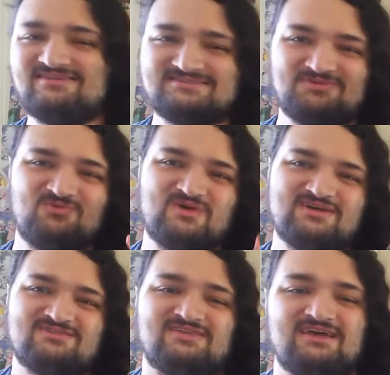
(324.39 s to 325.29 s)
It's a
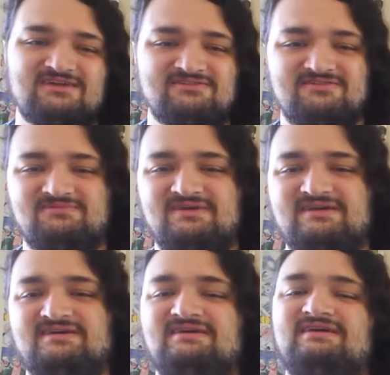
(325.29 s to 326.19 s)
weird thing to
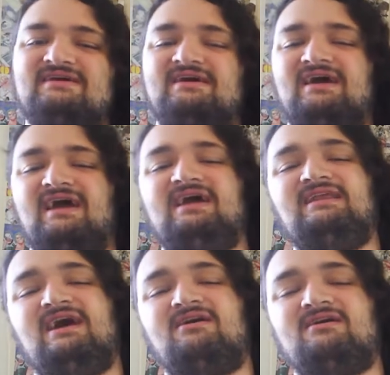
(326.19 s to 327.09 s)
me, and
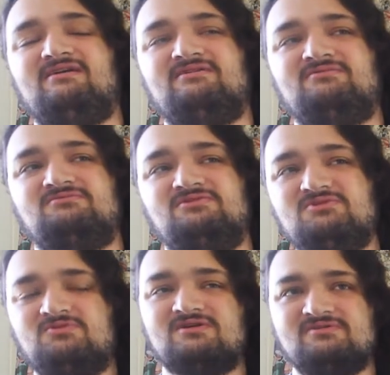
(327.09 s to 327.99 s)
I
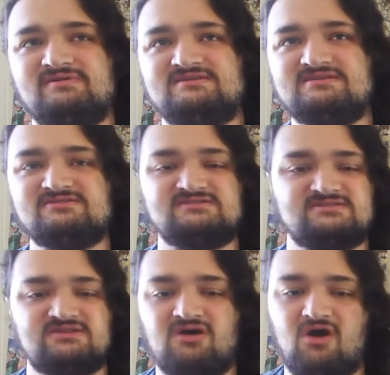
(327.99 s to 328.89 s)
do want to be a series.
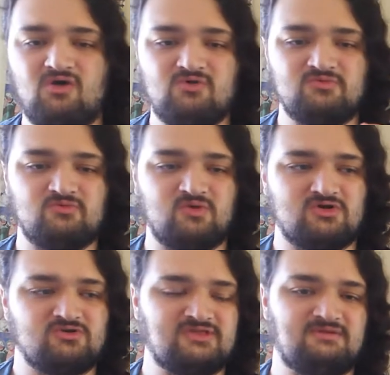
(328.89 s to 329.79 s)
The whole
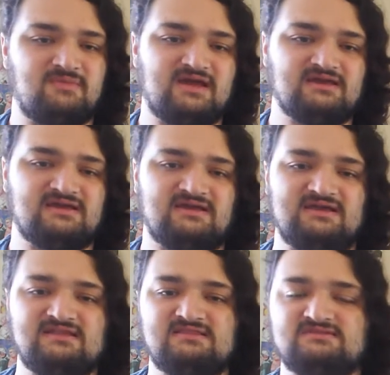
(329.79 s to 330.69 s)
world they make
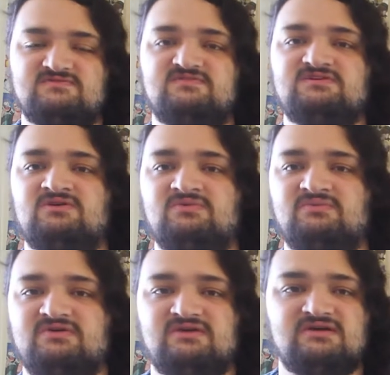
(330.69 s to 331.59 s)
in this film,
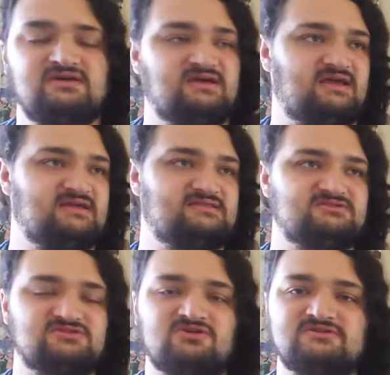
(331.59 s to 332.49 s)
it,
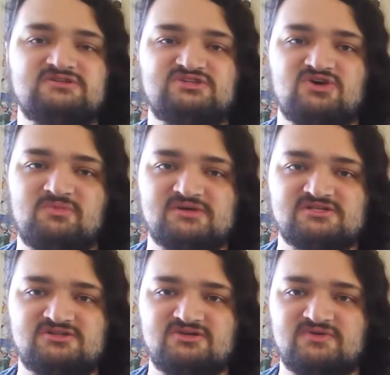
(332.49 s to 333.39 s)
there's already so
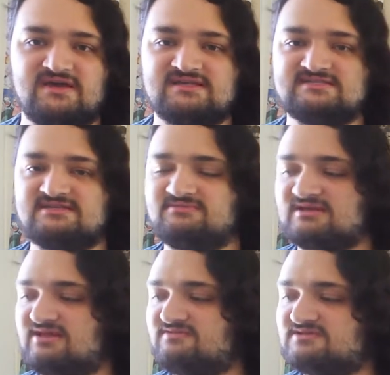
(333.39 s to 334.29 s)
much to it, and it seemed
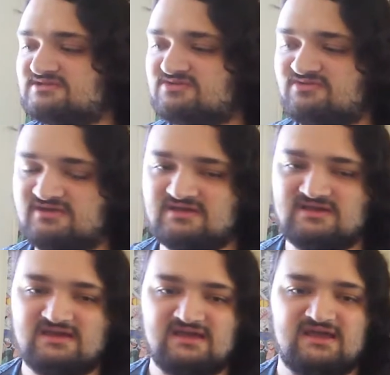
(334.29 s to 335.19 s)
like they were just going
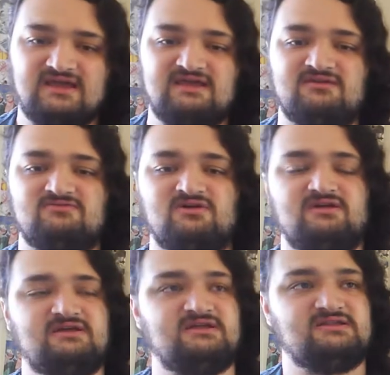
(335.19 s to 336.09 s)
hit it
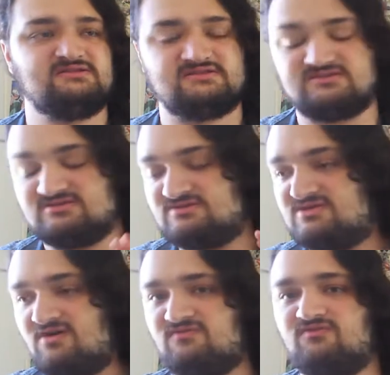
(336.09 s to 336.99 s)
running, just
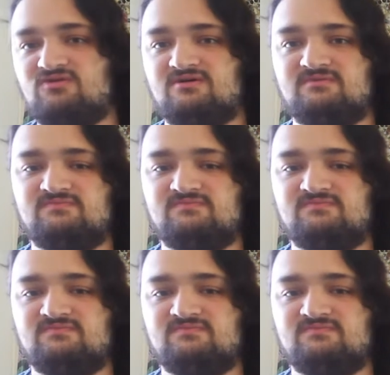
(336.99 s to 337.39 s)
go for it.